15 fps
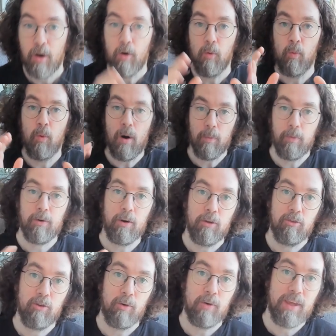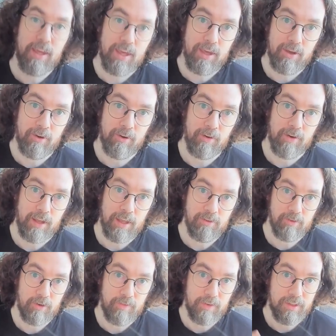What we're going to show here is
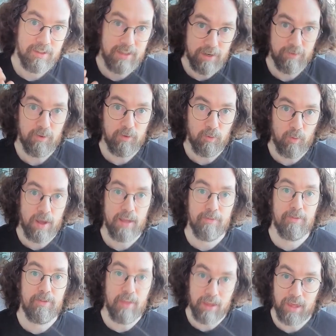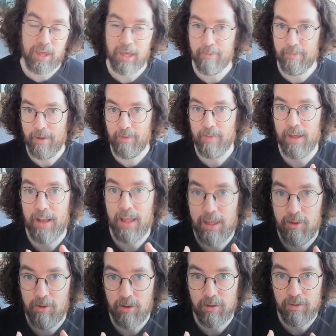sort of a different way of thinking about that
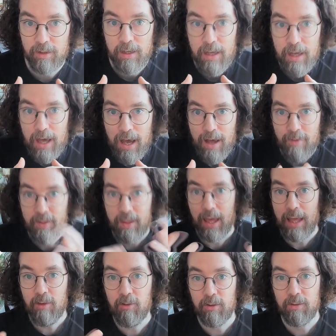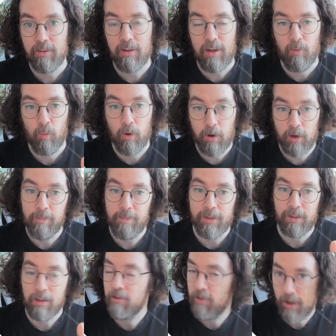agent. The agent we're going to
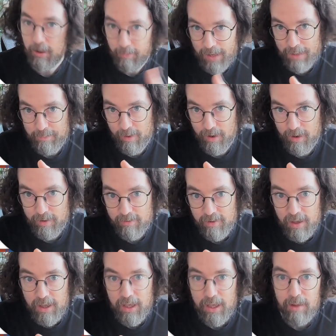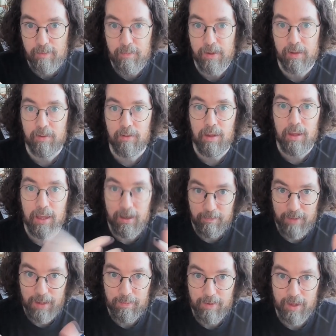build is not a black box. It's built in
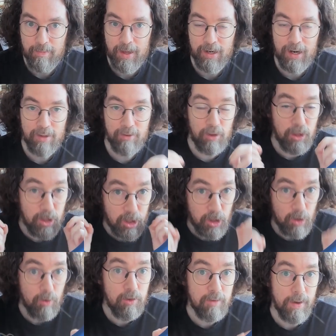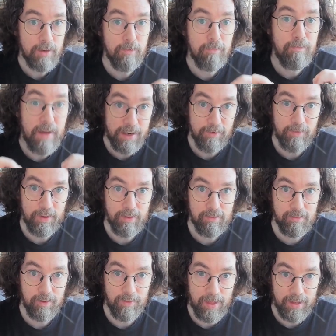BPMN and has a huge amount of benefits
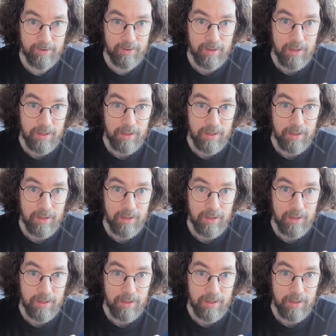to that.